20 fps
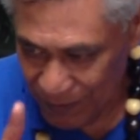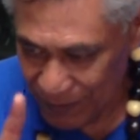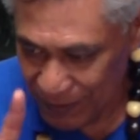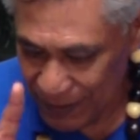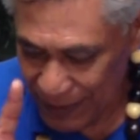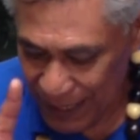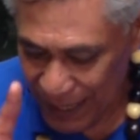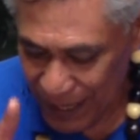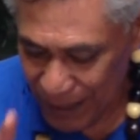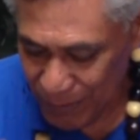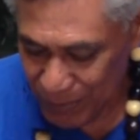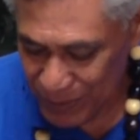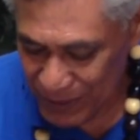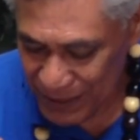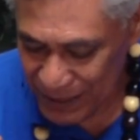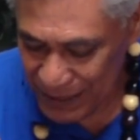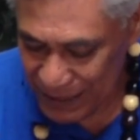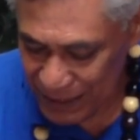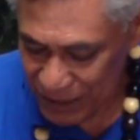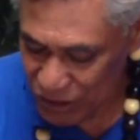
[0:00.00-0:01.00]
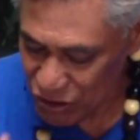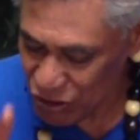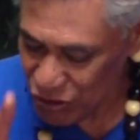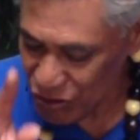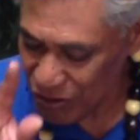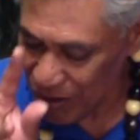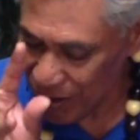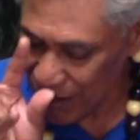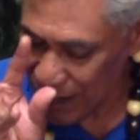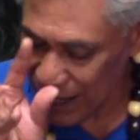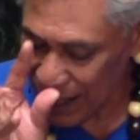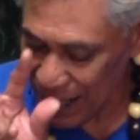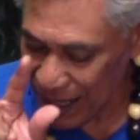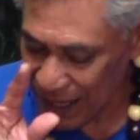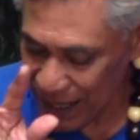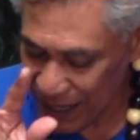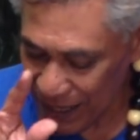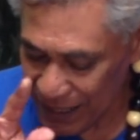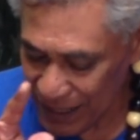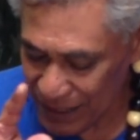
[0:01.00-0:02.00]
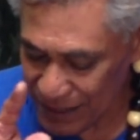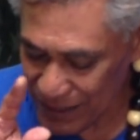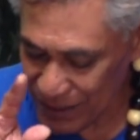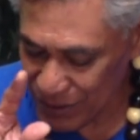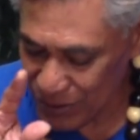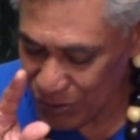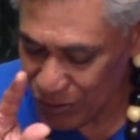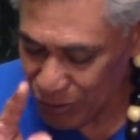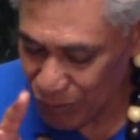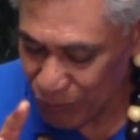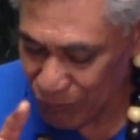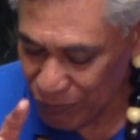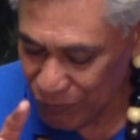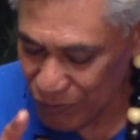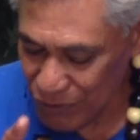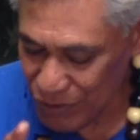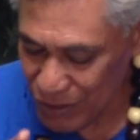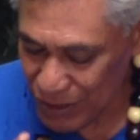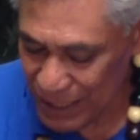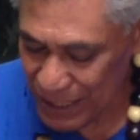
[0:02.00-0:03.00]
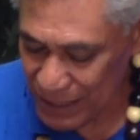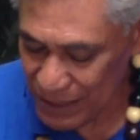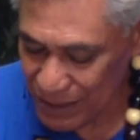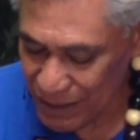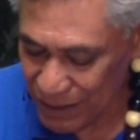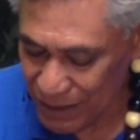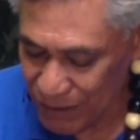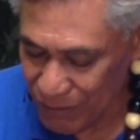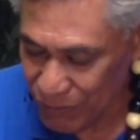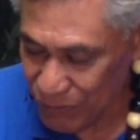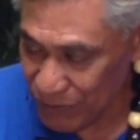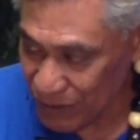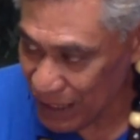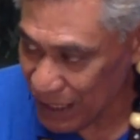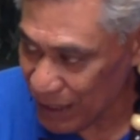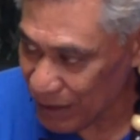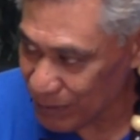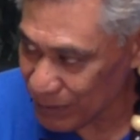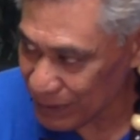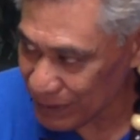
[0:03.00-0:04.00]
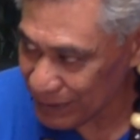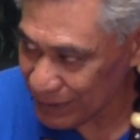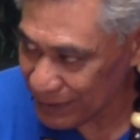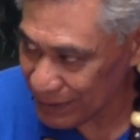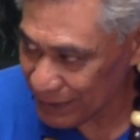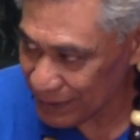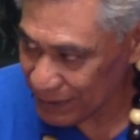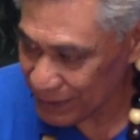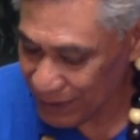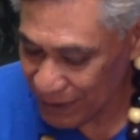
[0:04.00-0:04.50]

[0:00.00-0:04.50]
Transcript: what happens is your eyes don't focus on the flowers.